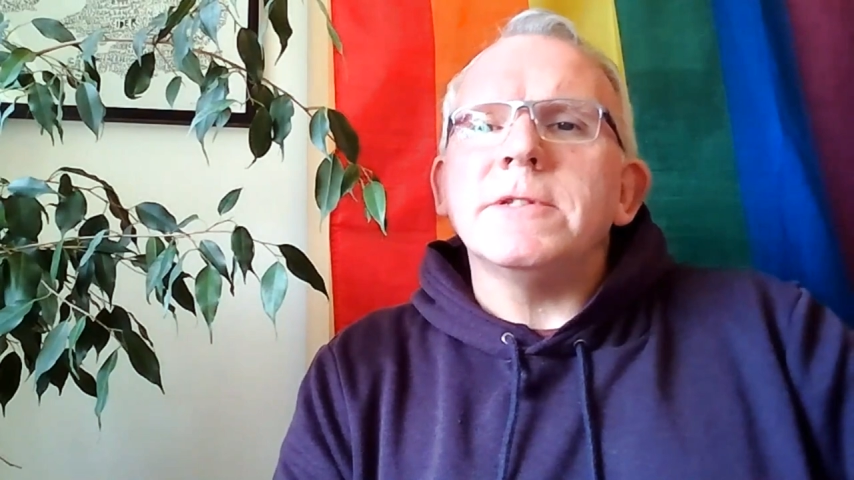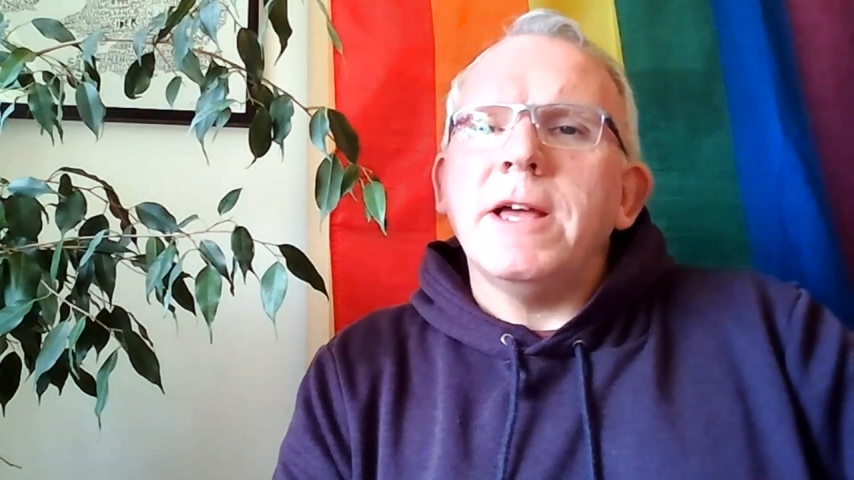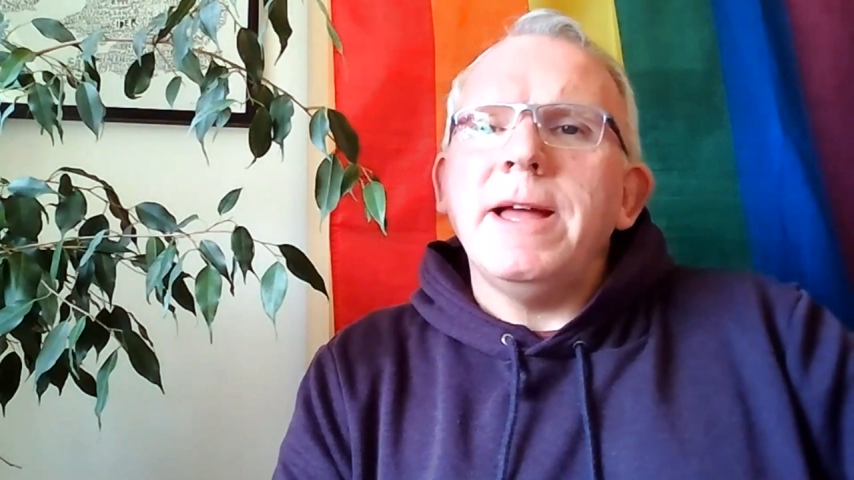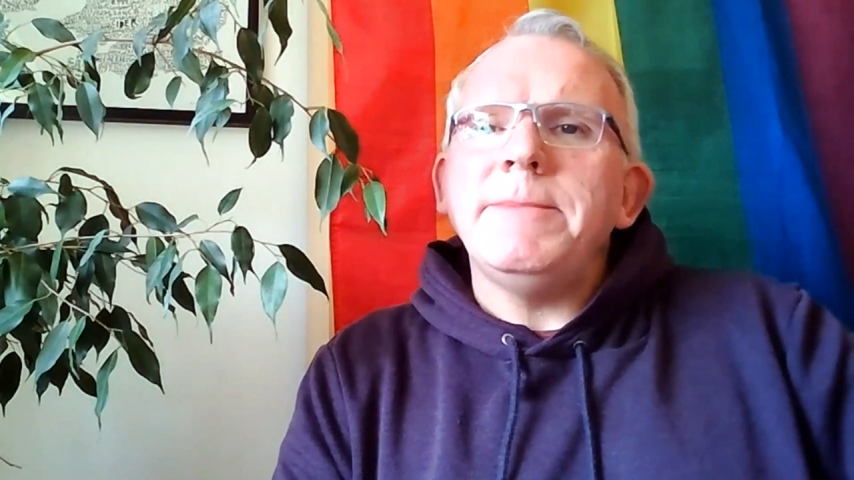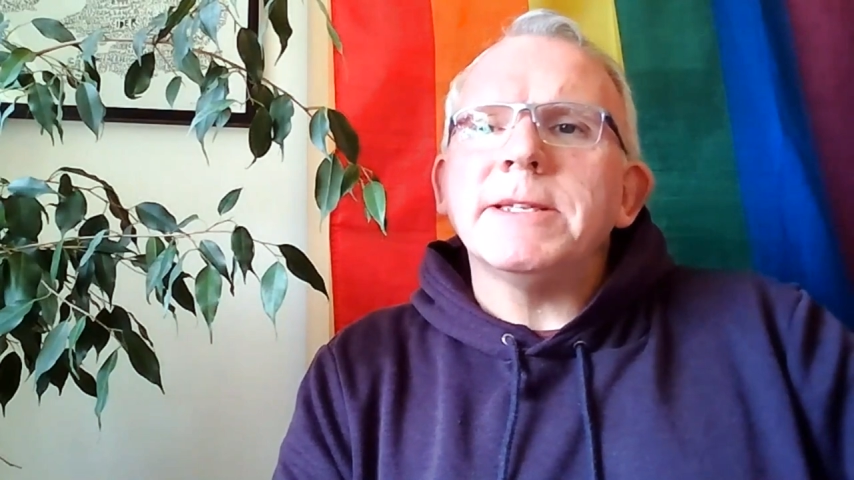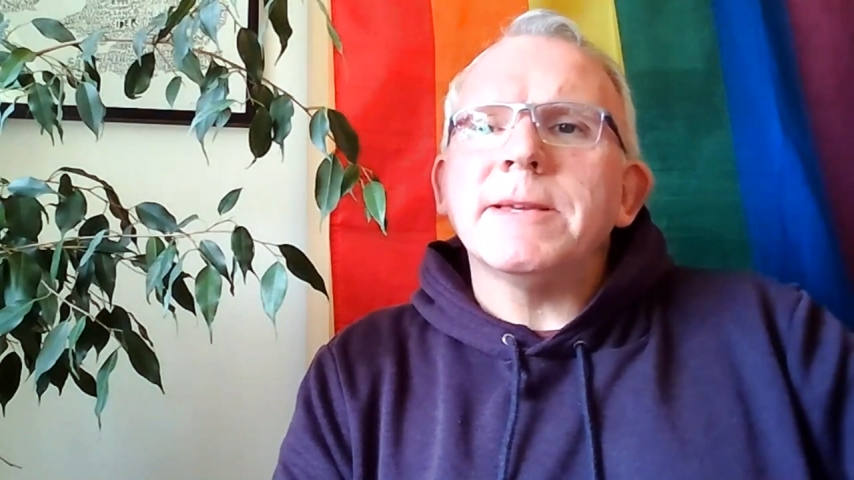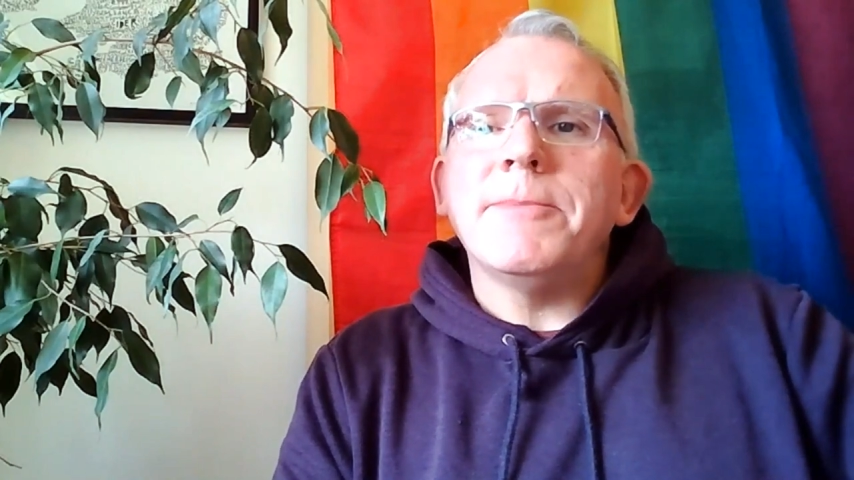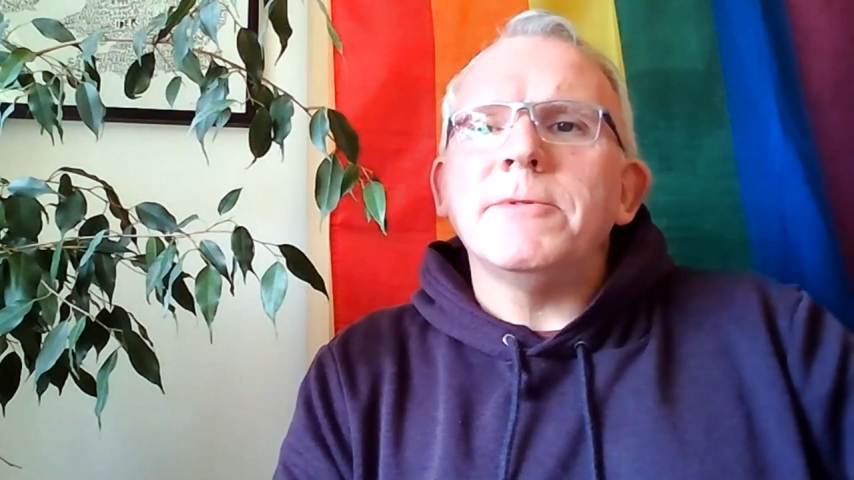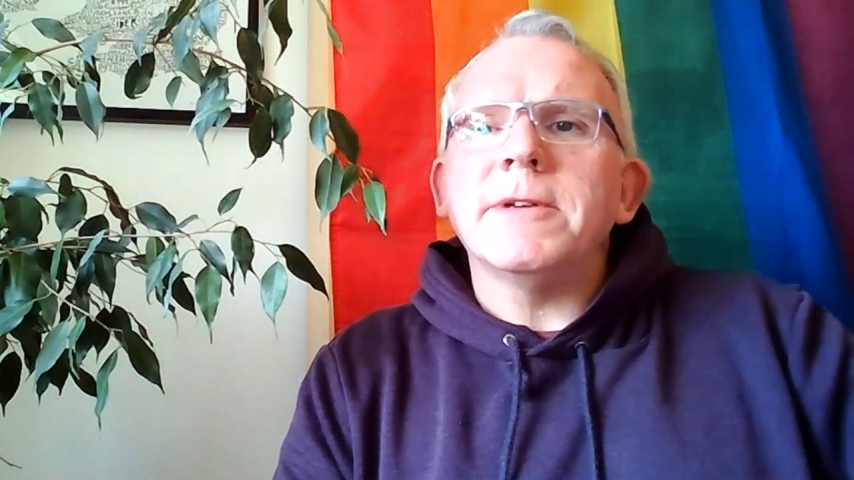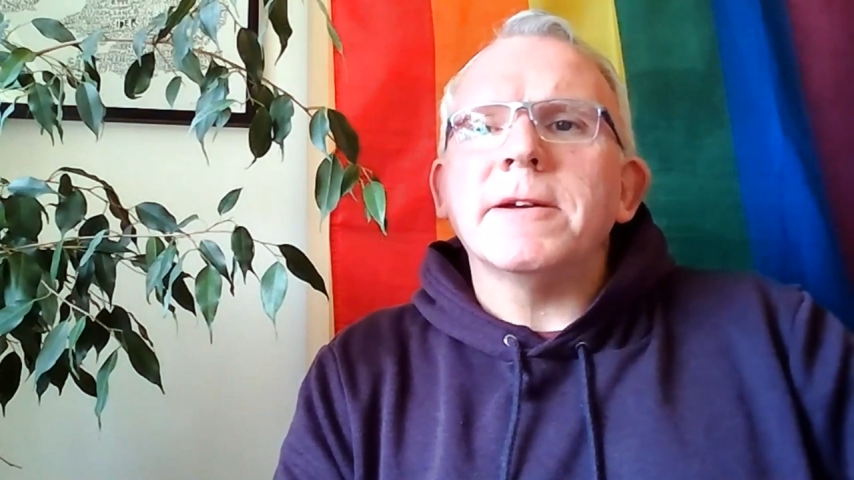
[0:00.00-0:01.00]
time to
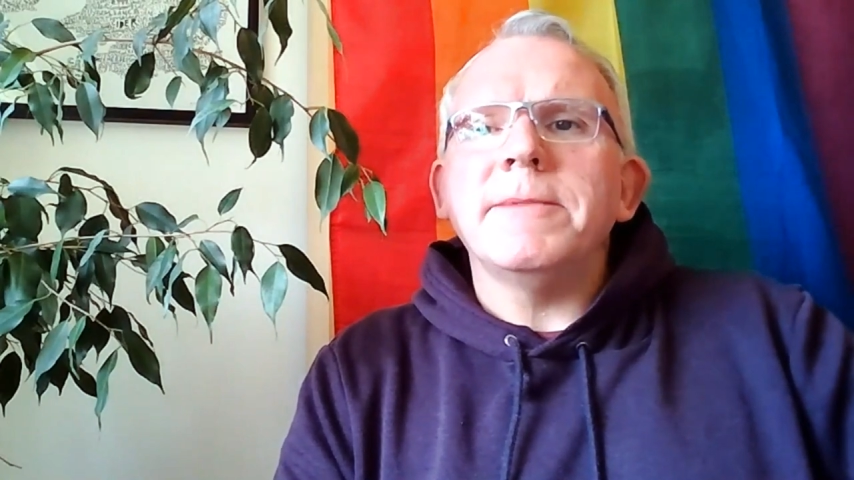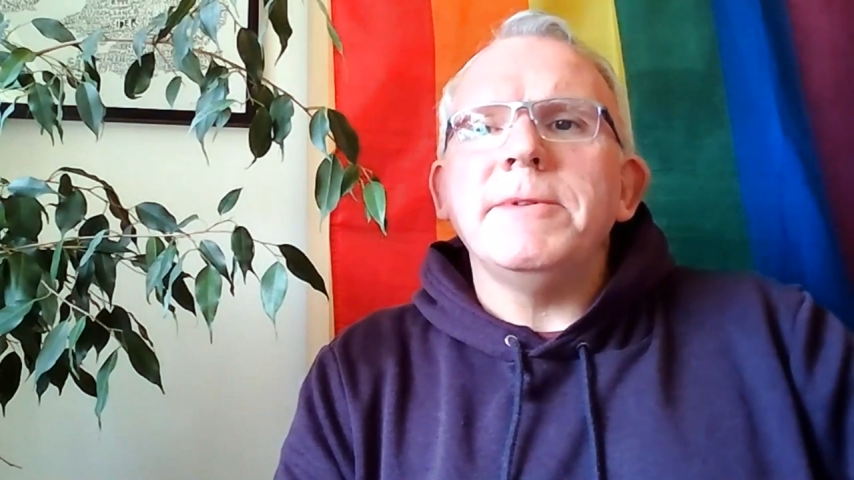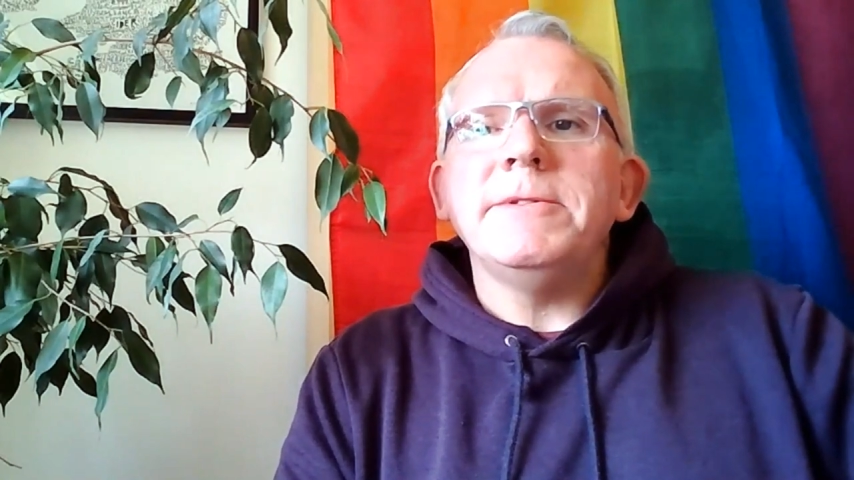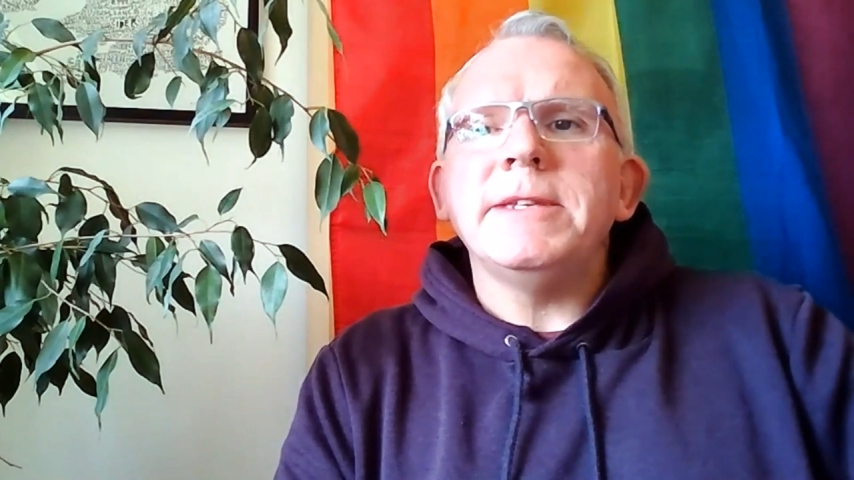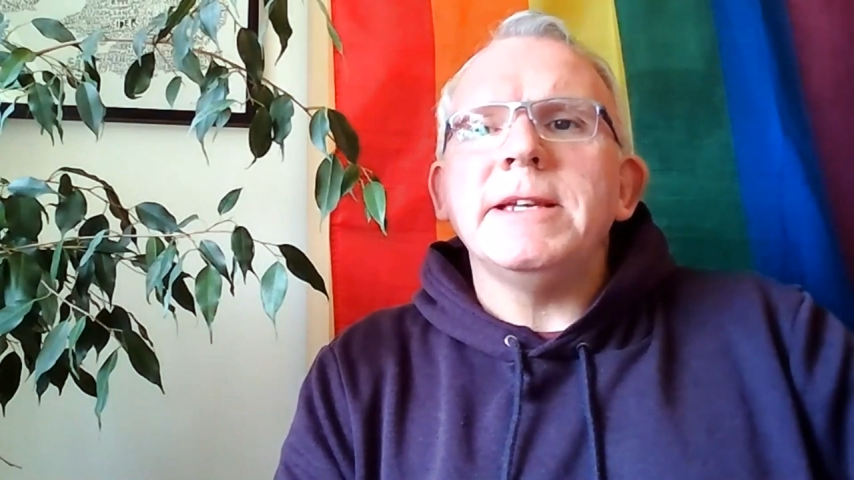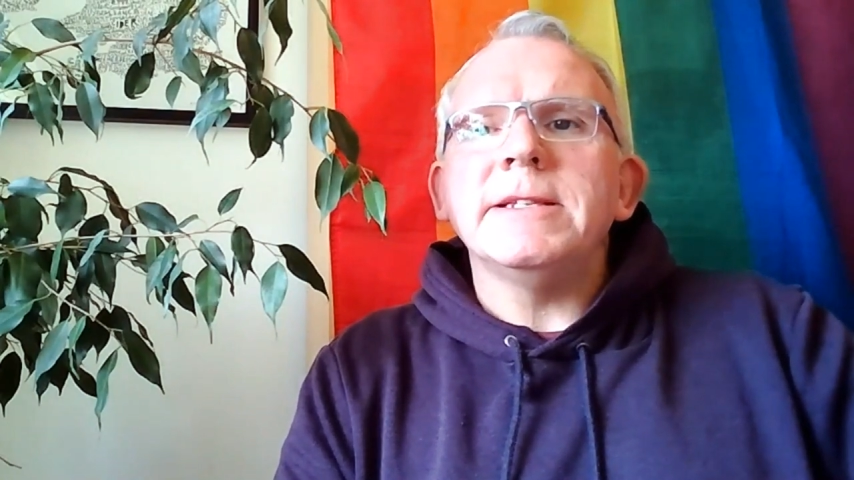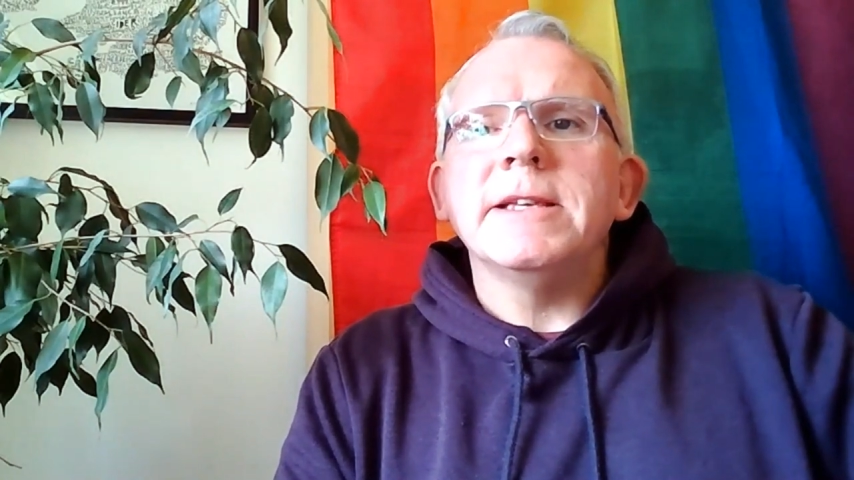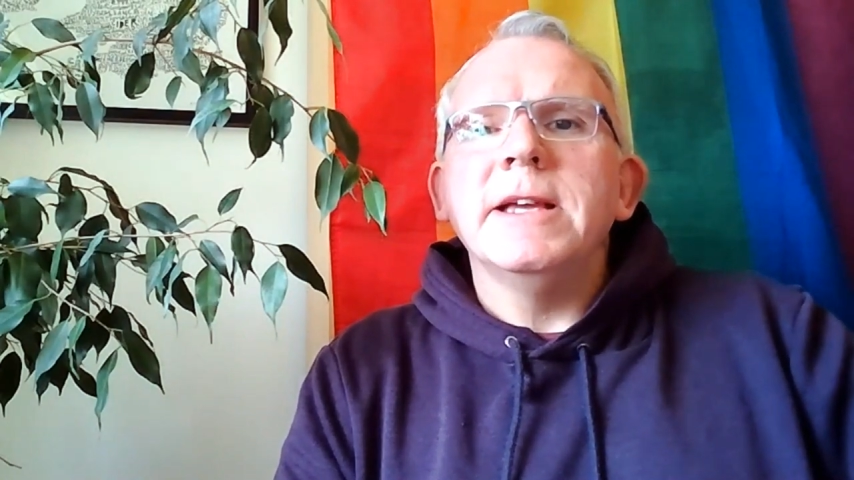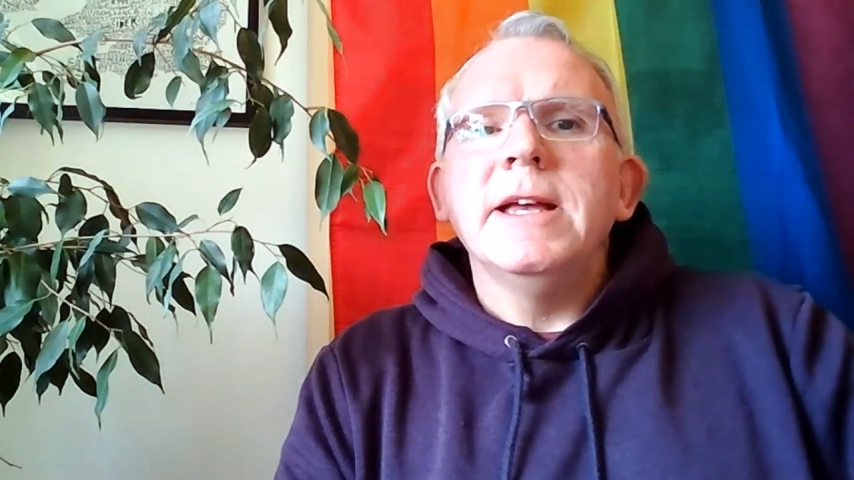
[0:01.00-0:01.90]
support our communities